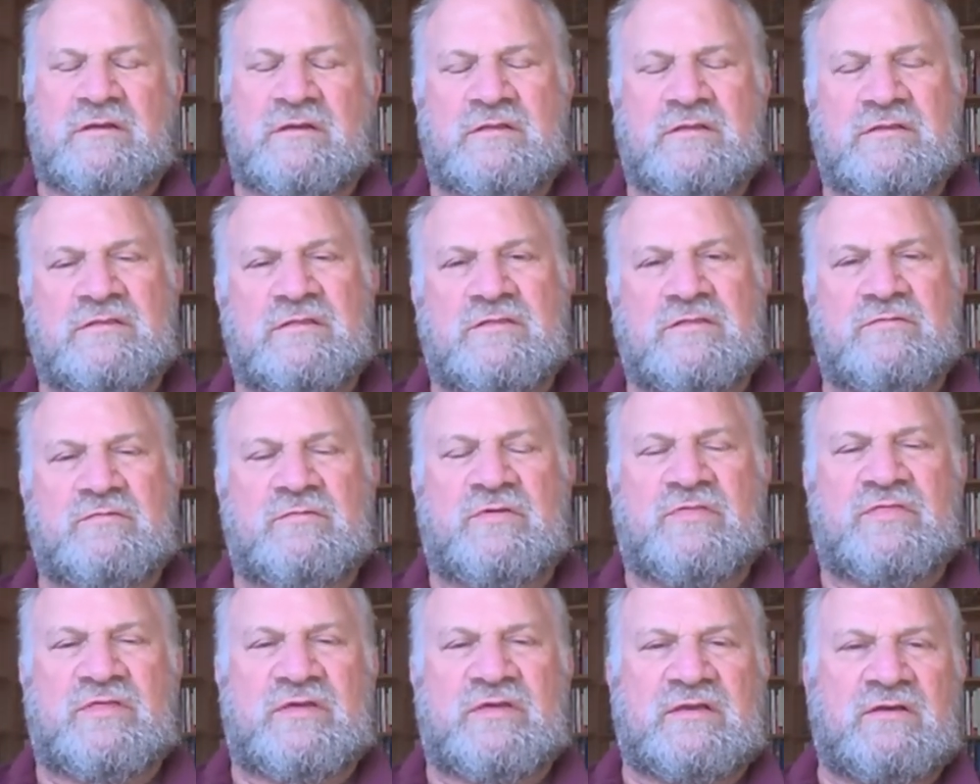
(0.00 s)
since
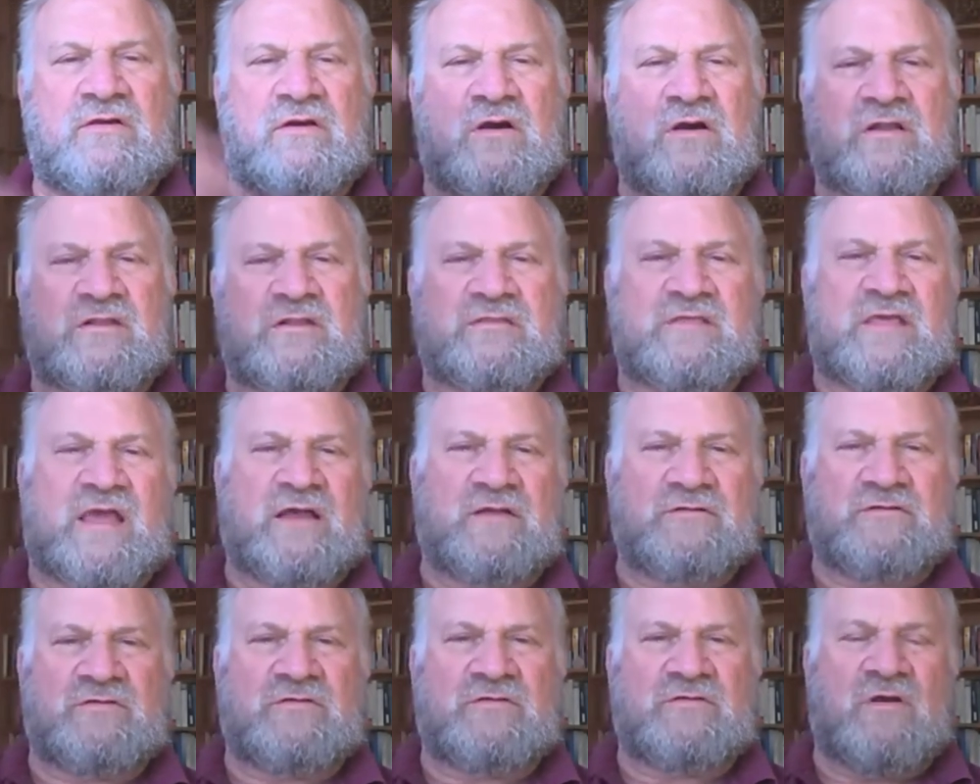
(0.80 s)
we think God is
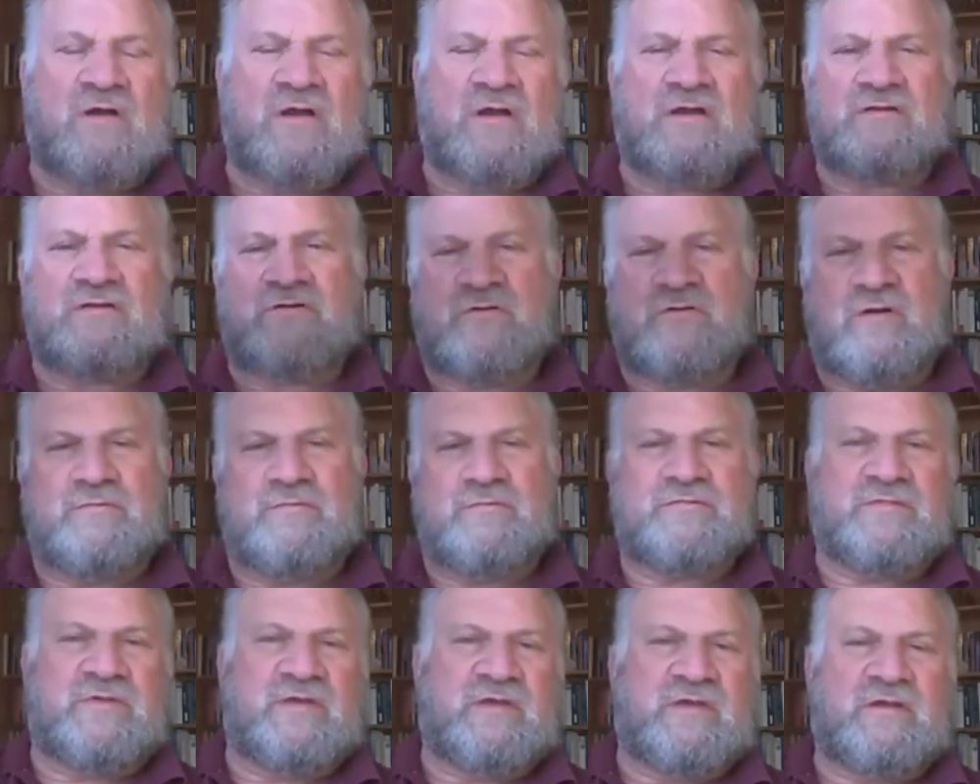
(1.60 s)
outside or
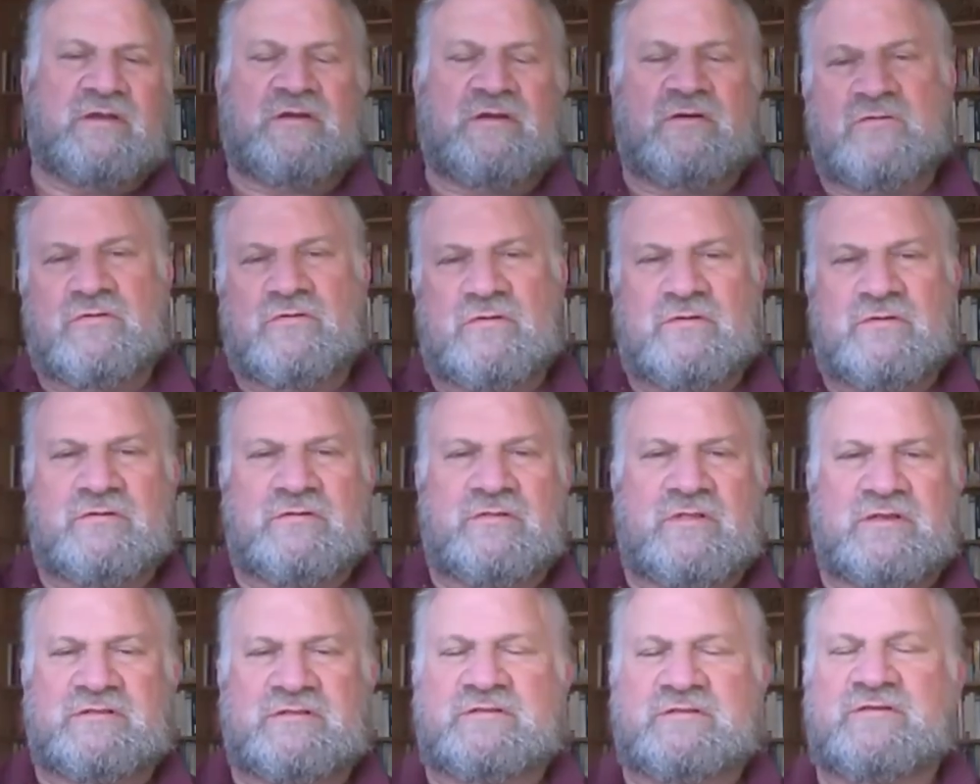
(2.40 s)
up there or
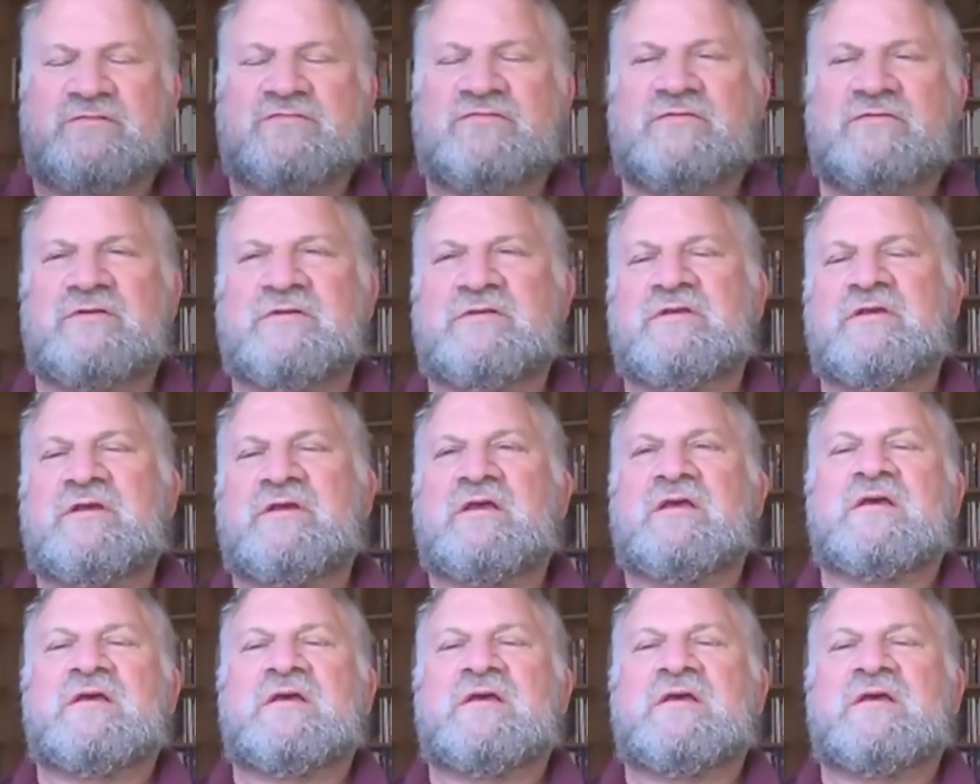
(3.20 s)
like different.